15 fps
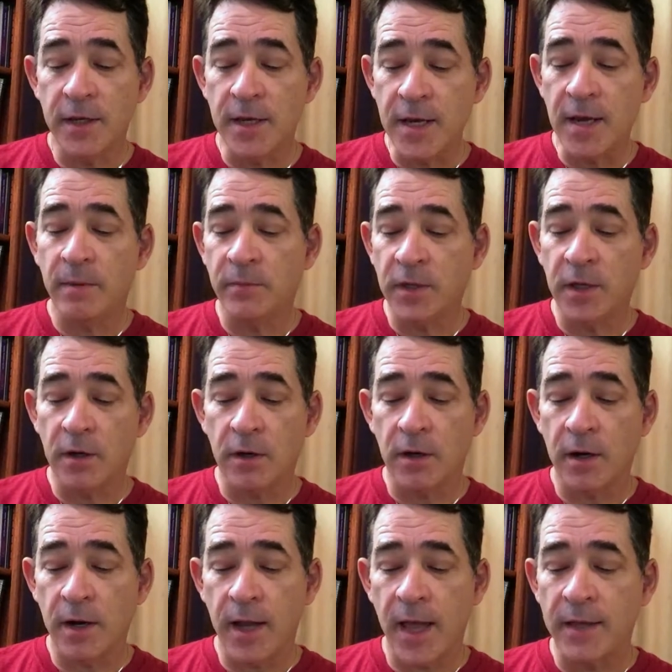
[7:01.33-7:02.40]
the
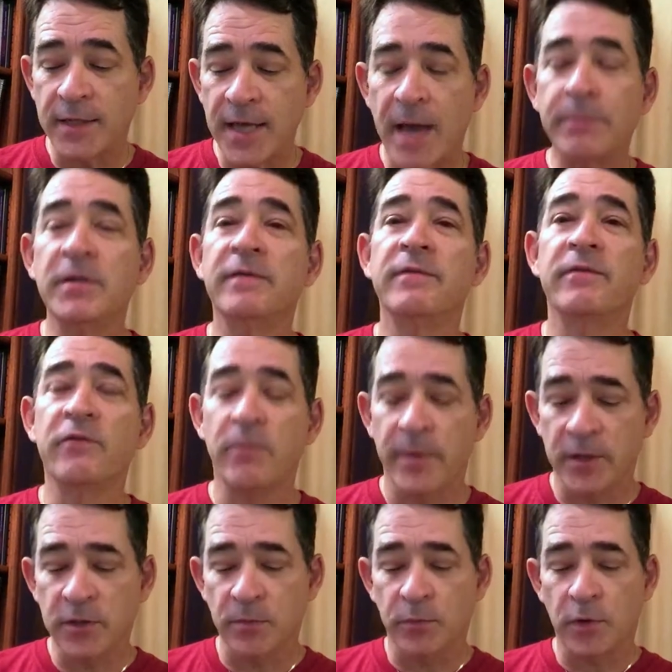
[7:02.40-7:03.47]
EMDR Adaptive
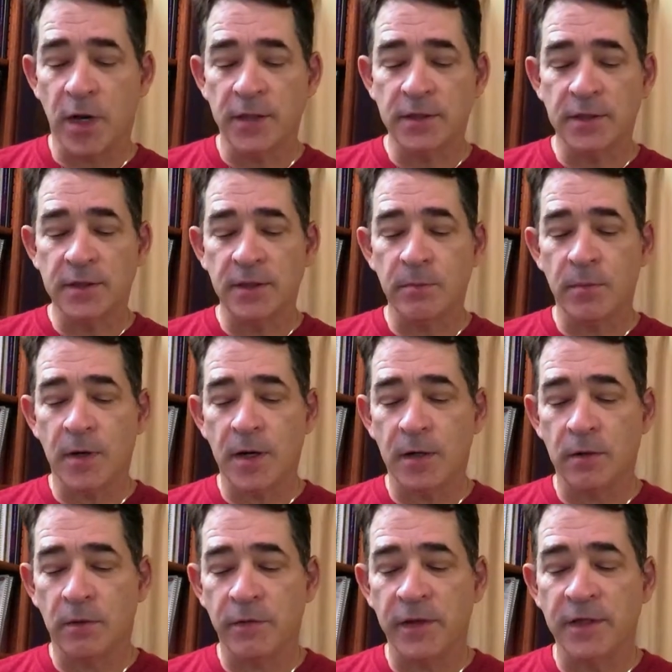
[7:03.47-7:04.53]
Information Processing Model